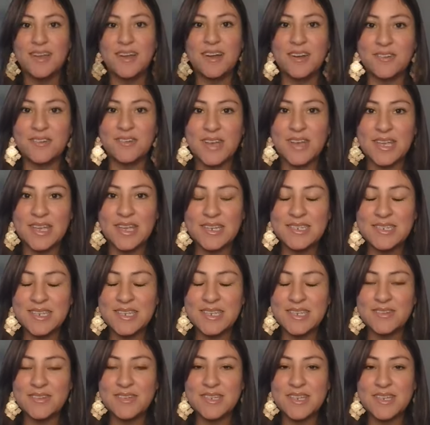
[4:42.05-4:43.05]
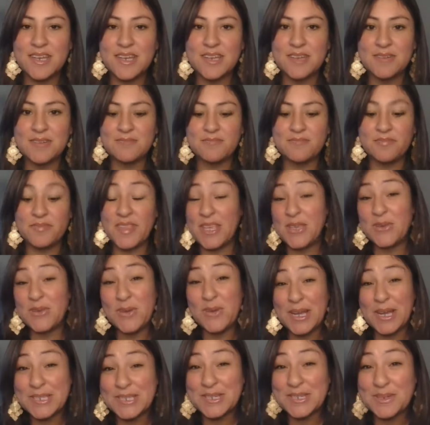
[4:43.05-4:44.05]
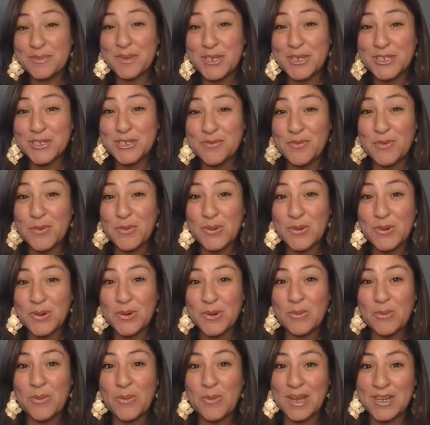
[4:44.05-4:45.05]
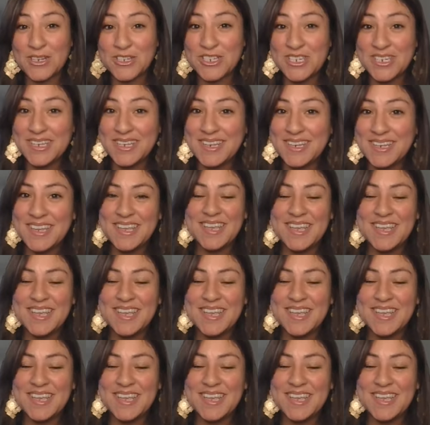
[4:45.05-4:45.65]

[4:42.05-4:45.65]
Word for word: All right. And um, thank you guys so much for watching